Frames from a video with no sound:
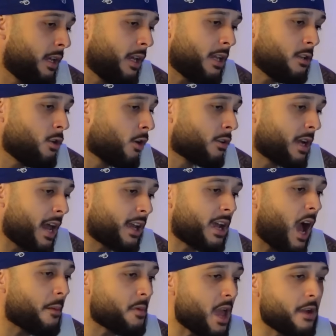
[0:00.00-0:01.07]
You don't got to
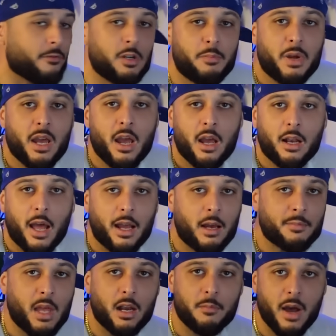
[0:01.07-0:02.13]
cop every pair. Like,
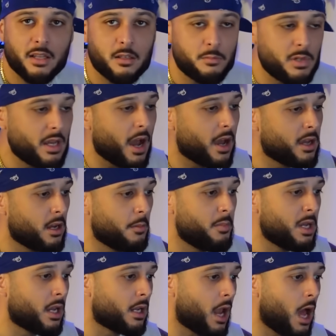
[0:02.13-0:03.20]
I'm not about to be out here
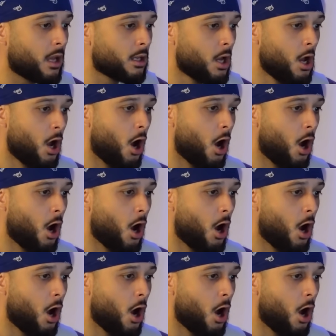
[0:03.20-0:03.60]
being like,